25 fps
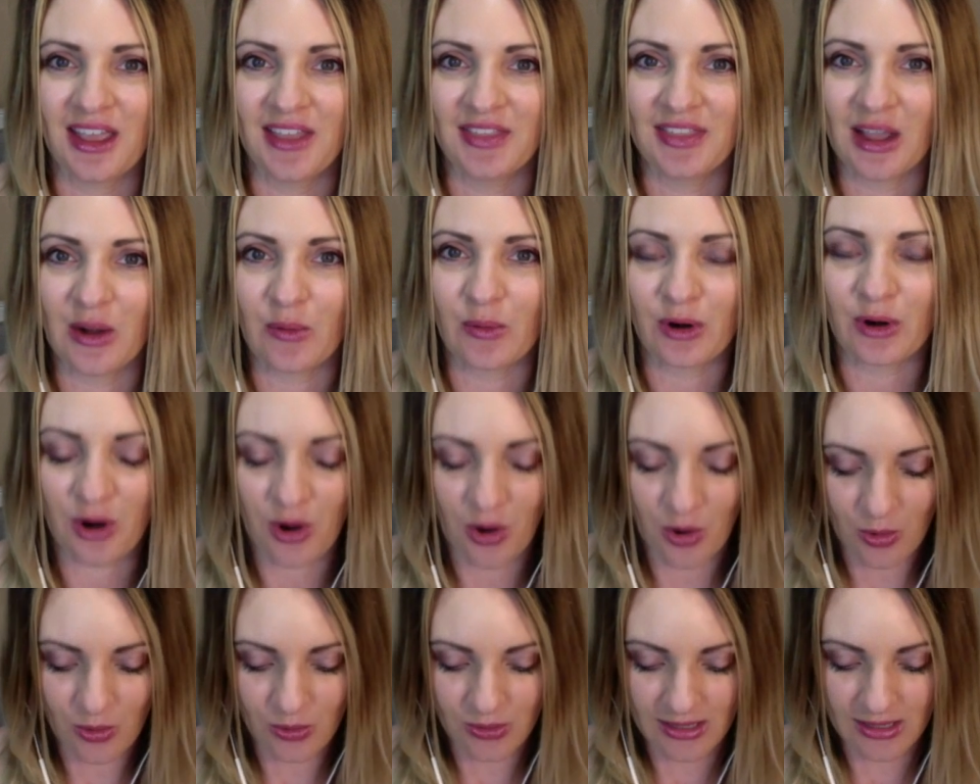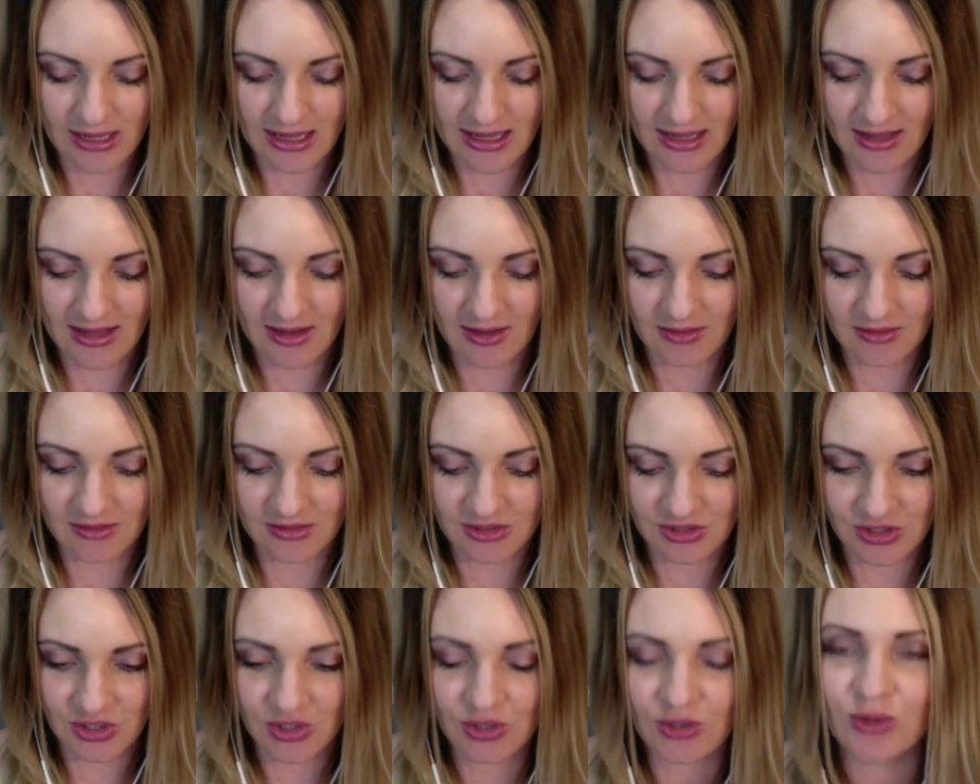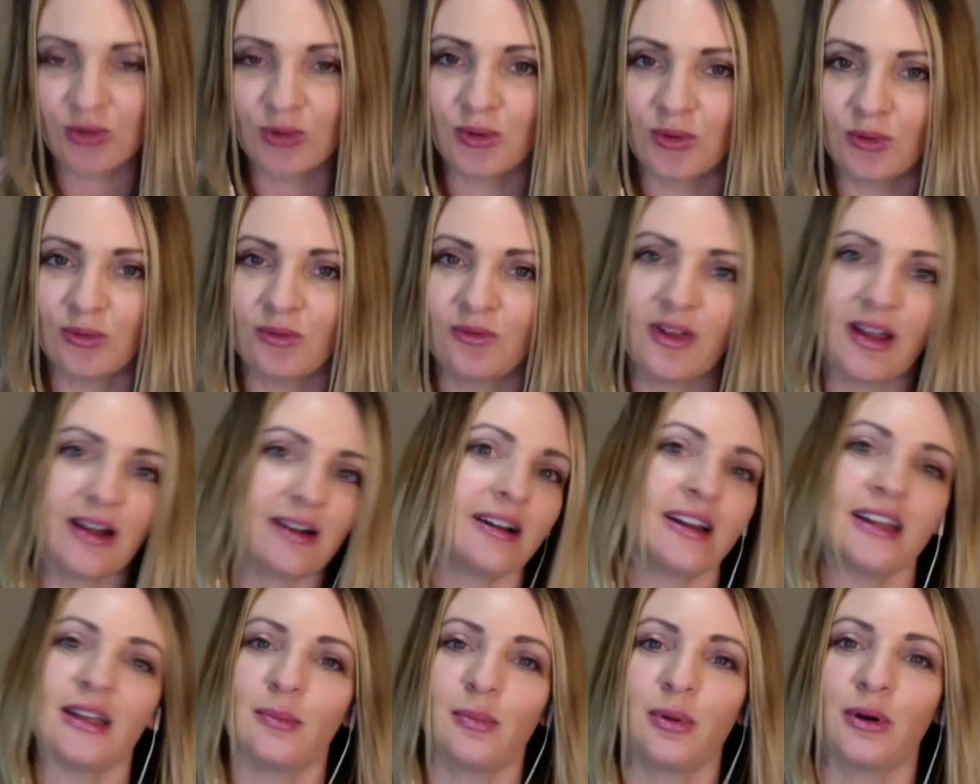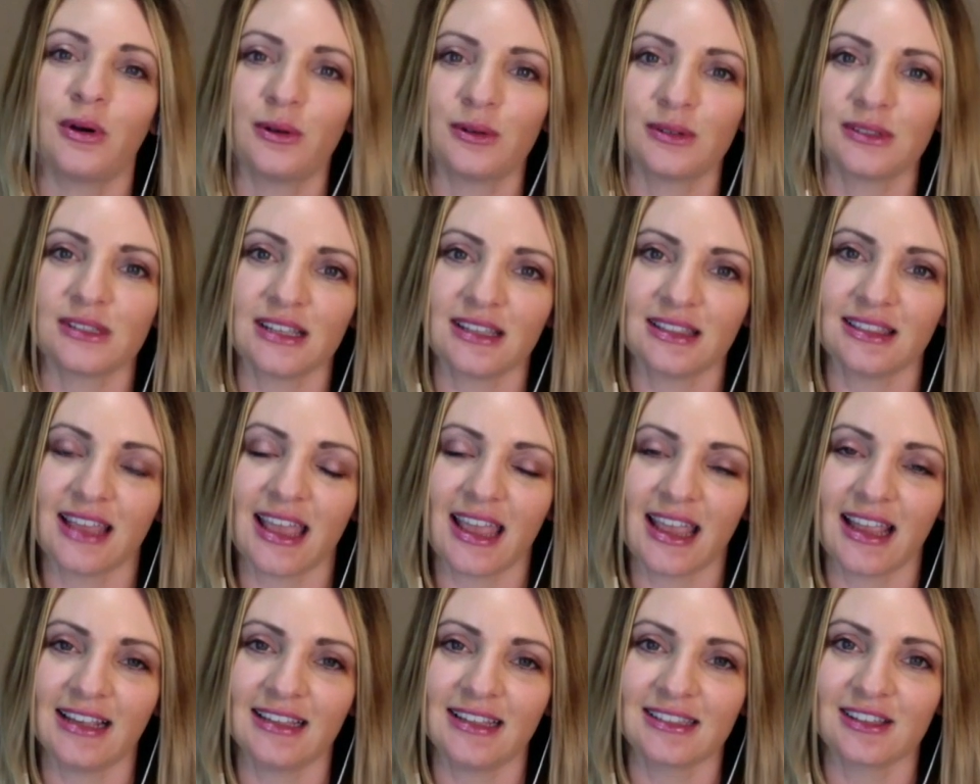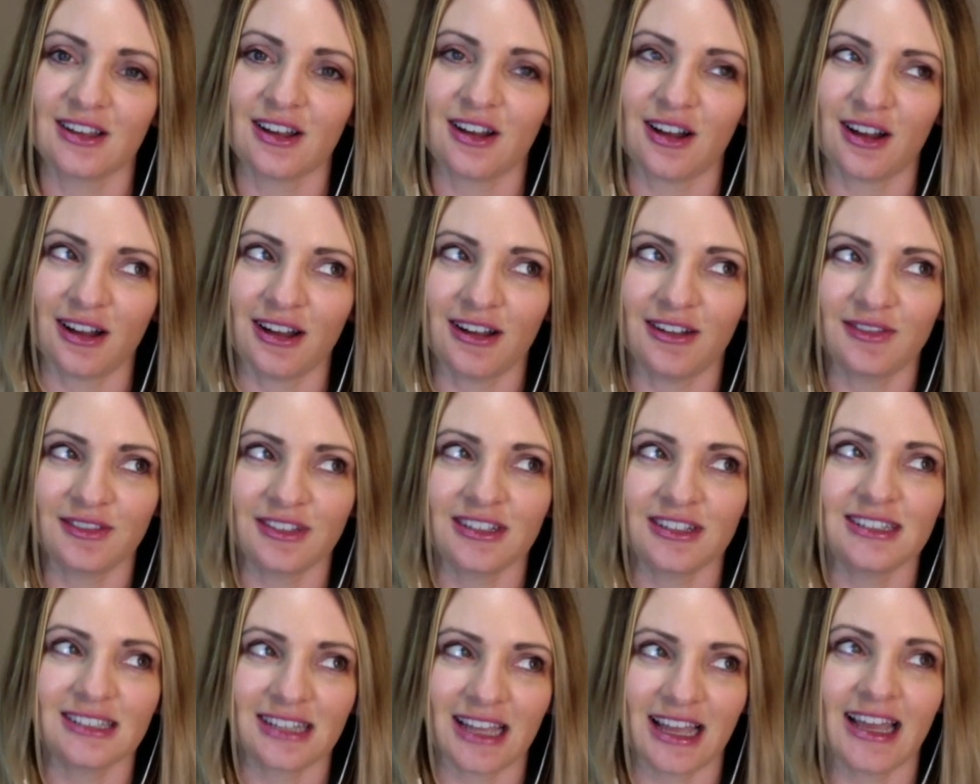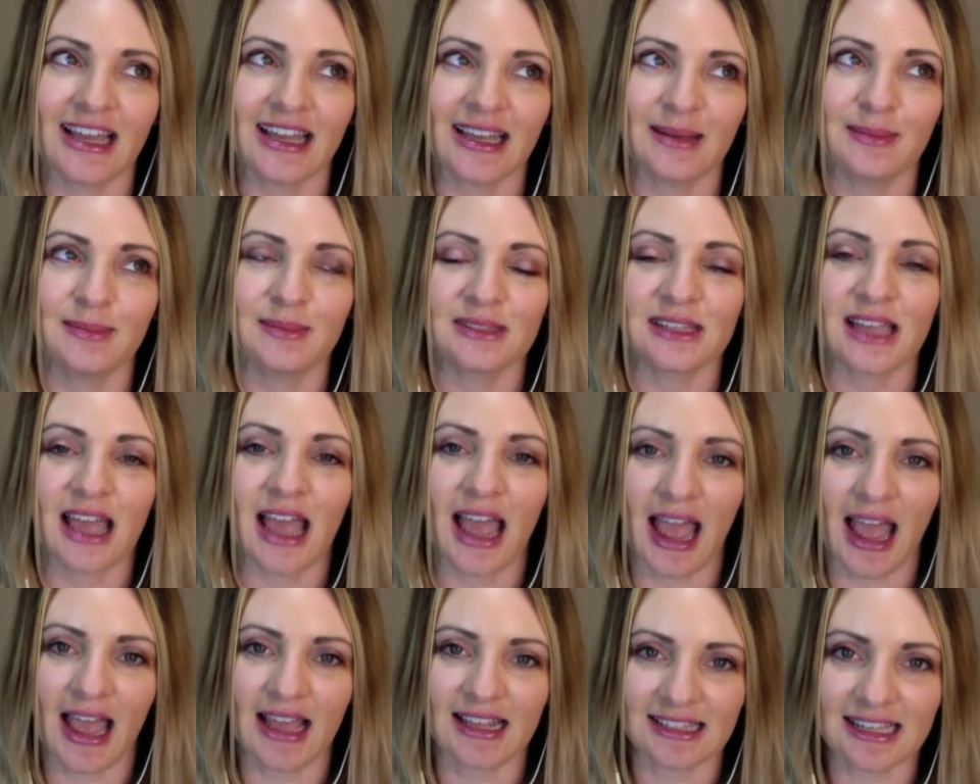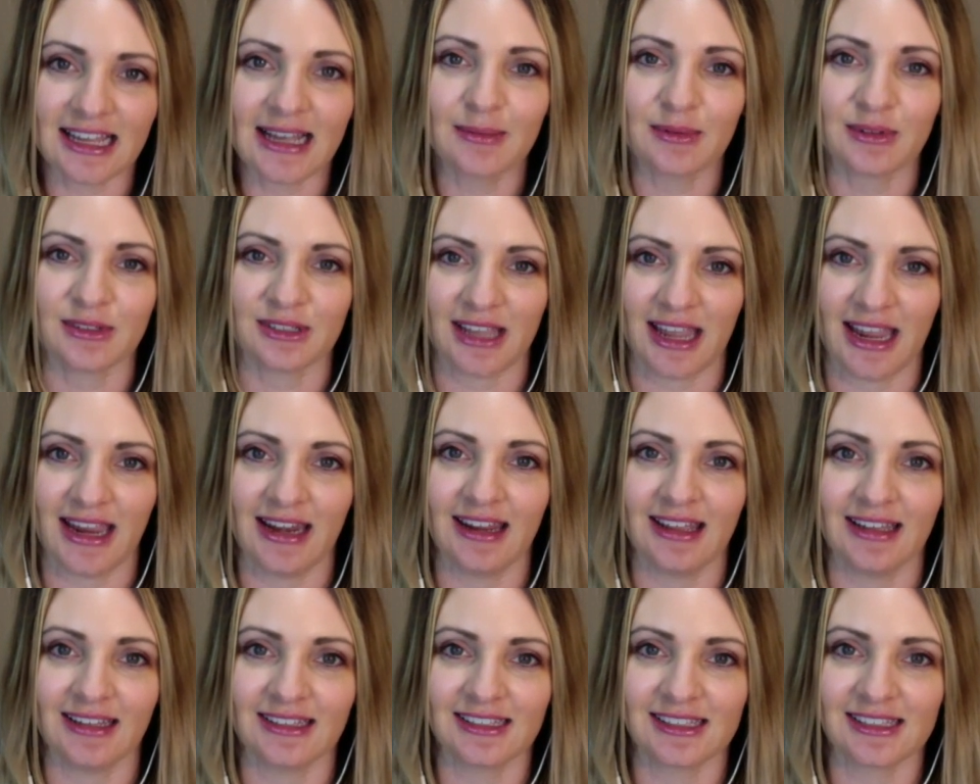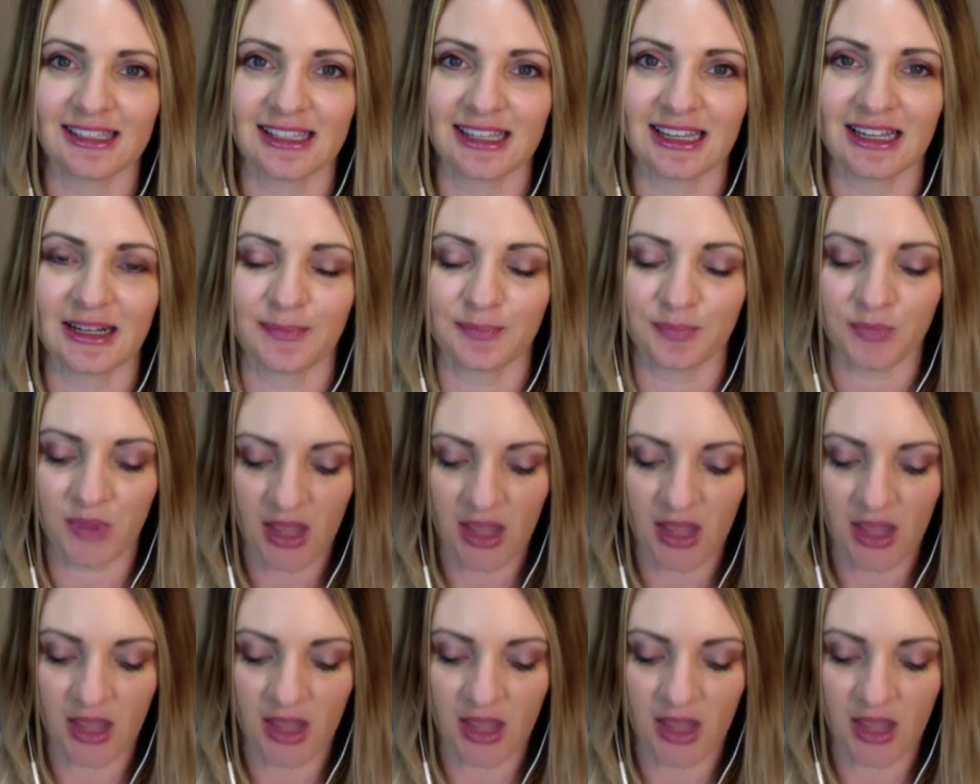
that we're holding two very opposing things oftentimes simultaneously.